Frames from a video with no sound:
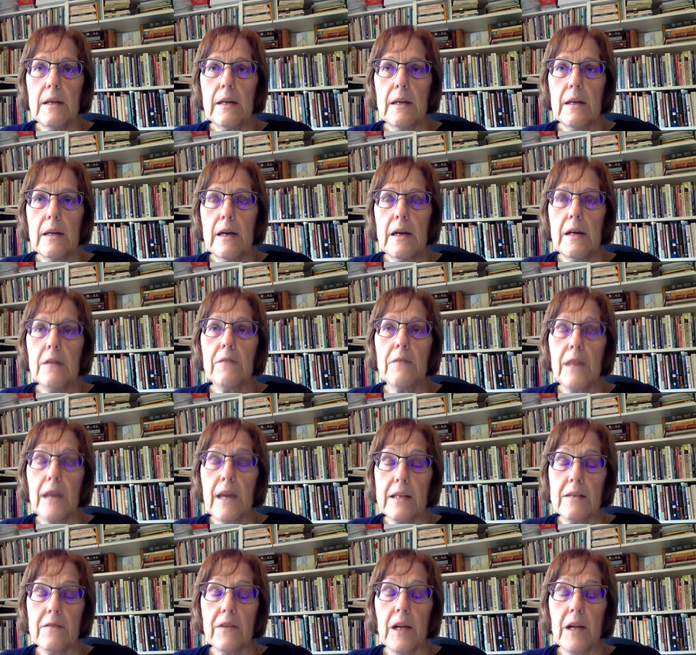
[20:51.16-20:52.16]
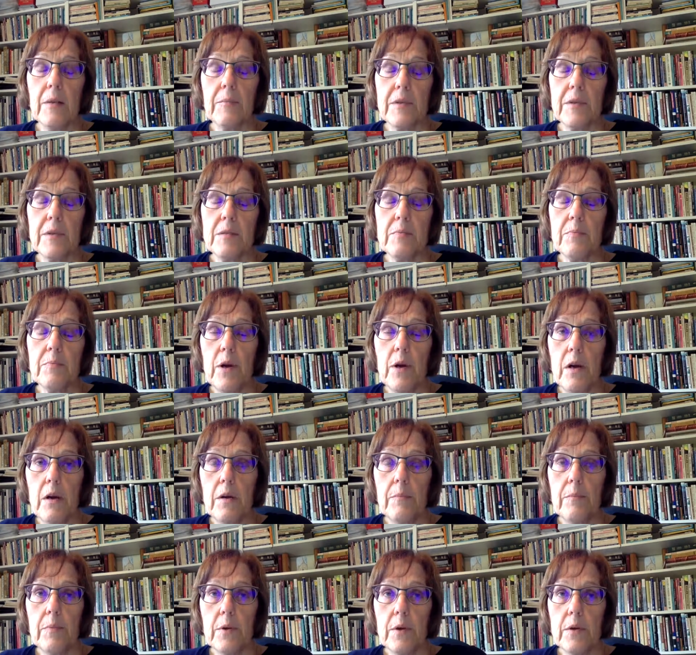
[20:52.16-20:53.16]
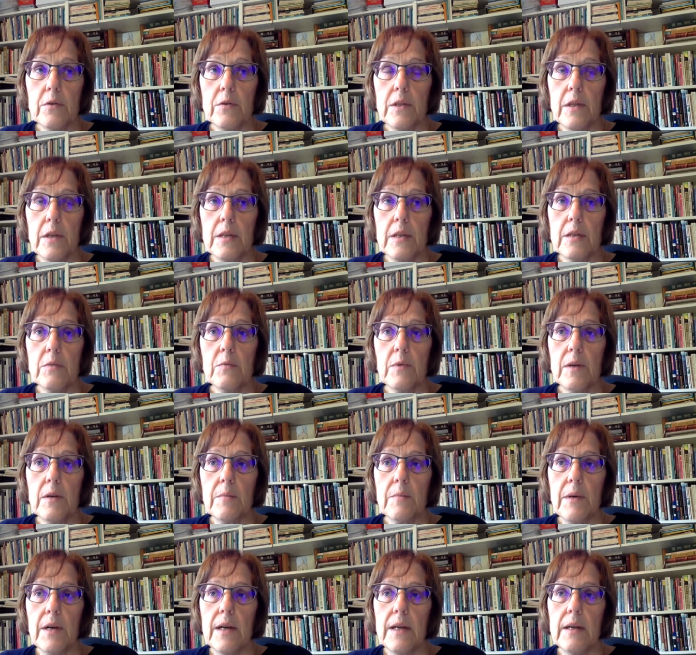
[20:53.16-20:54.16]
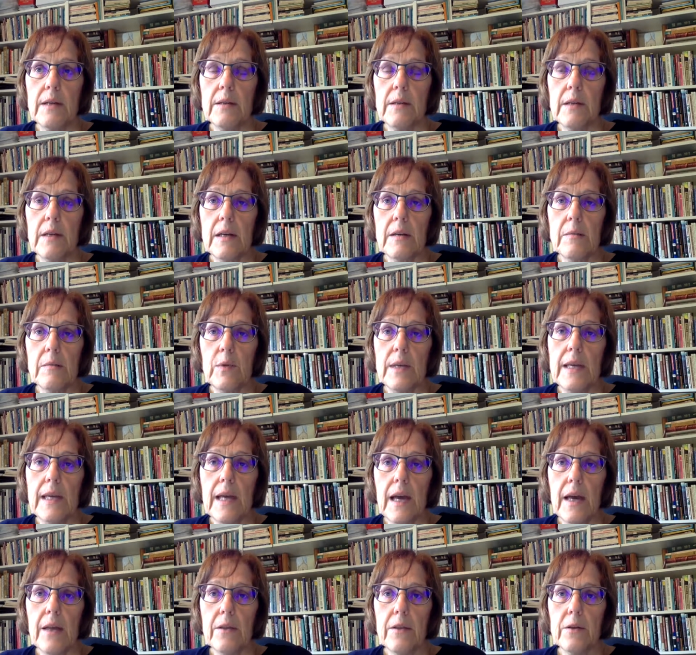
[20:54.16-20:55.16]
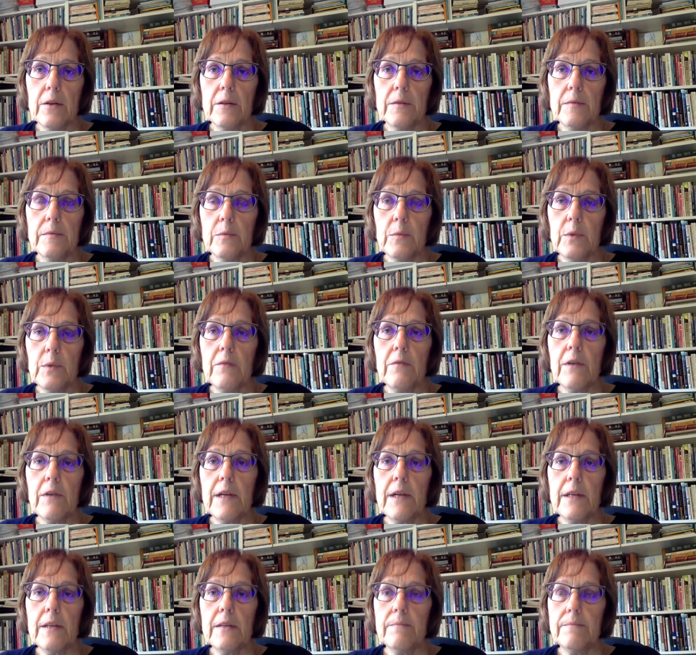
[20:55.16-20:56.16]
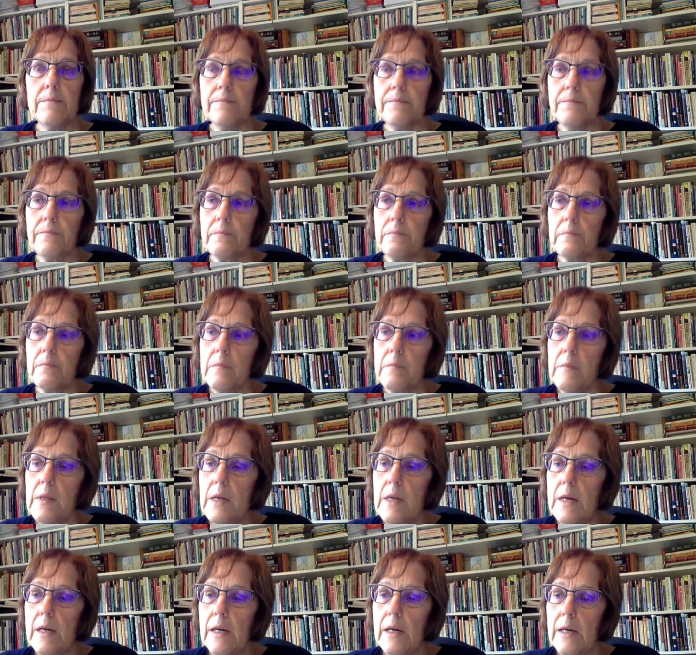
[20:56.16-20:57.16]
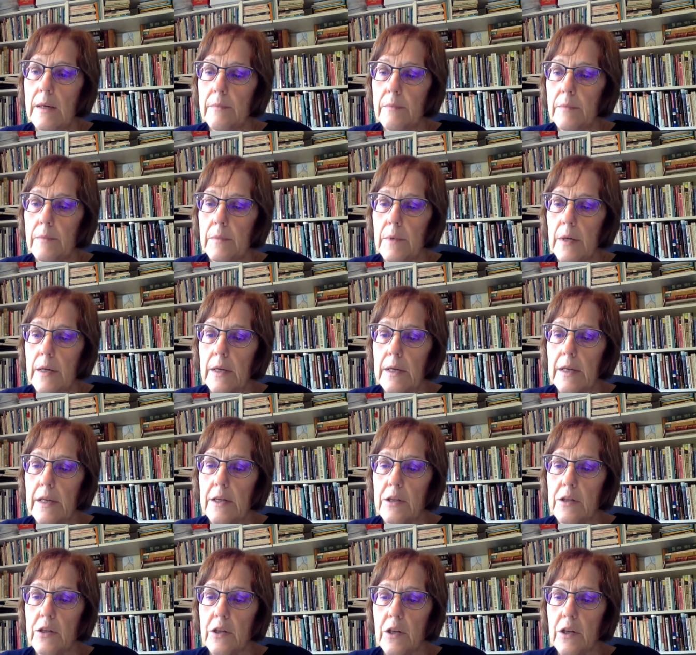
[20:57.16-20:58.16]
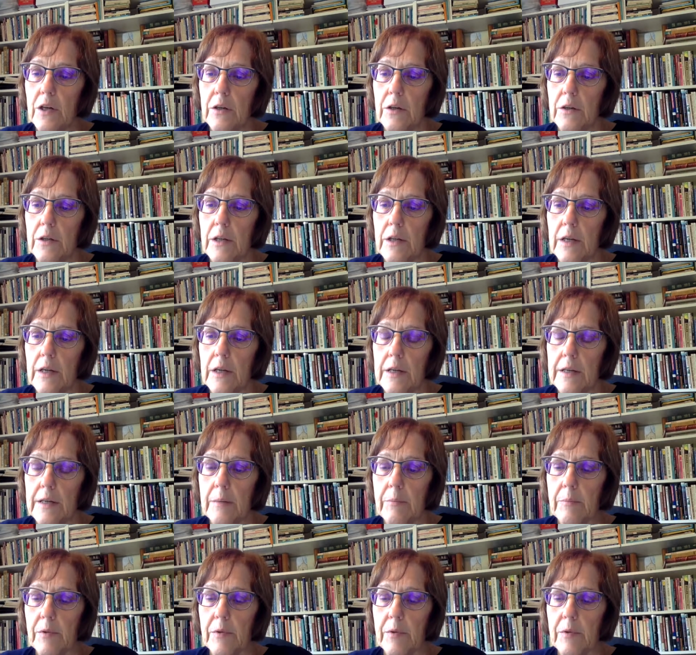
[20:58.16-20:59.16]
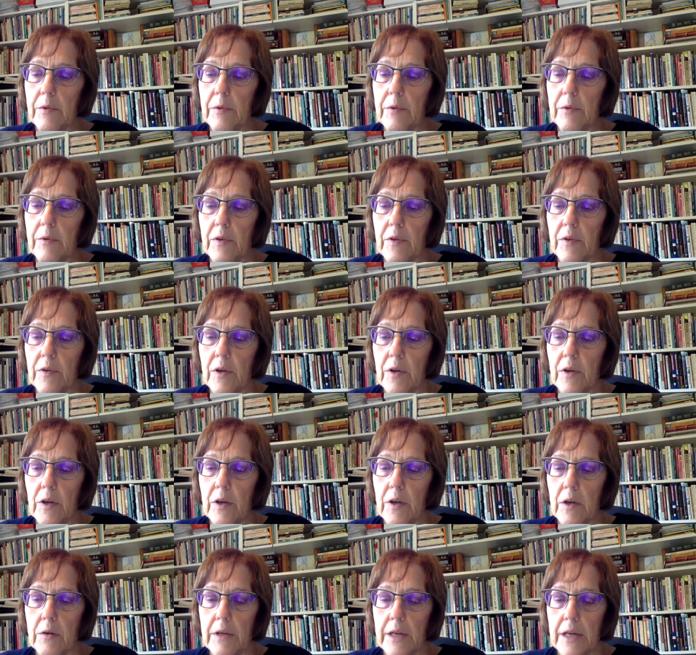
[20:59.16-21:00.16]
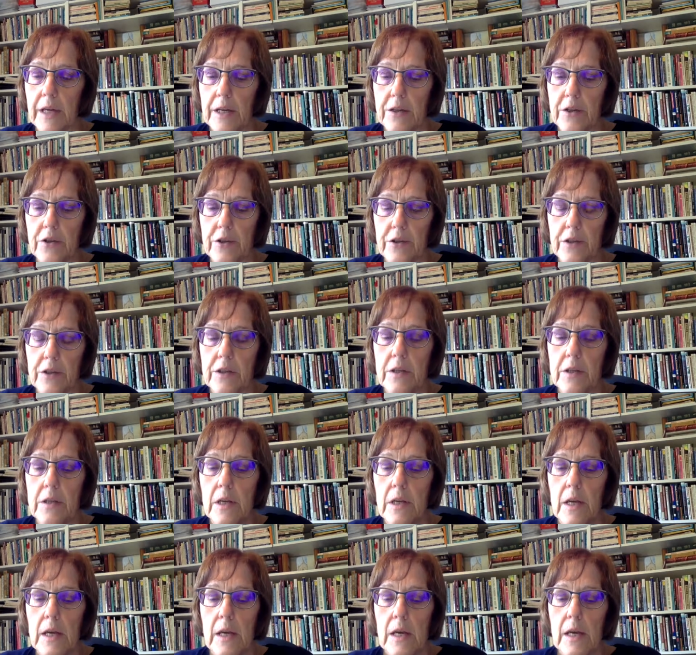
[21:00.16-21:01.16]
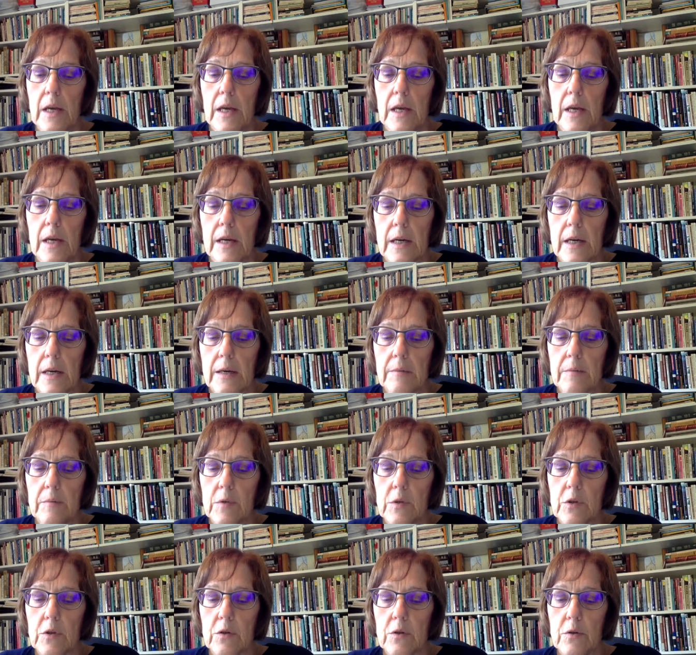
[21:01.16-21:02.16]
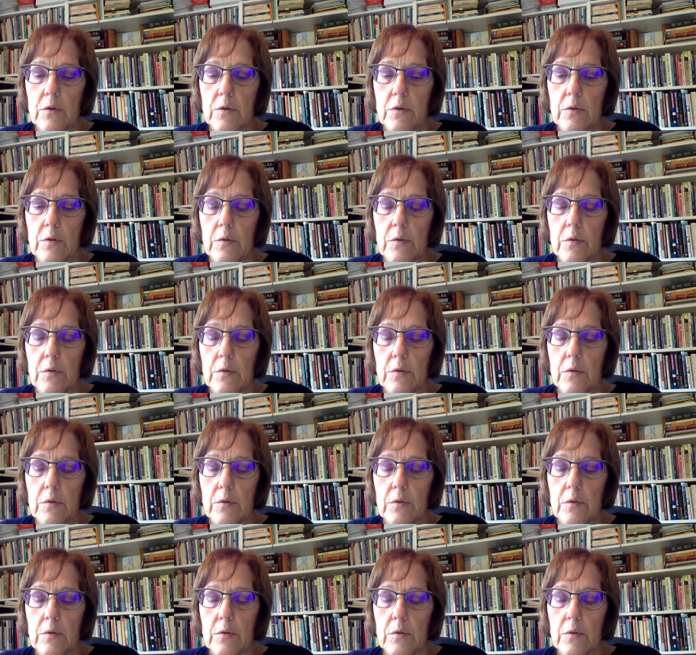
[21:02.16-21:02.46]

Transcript: out of that developed this process whereby we gather, we invite a number of congregations to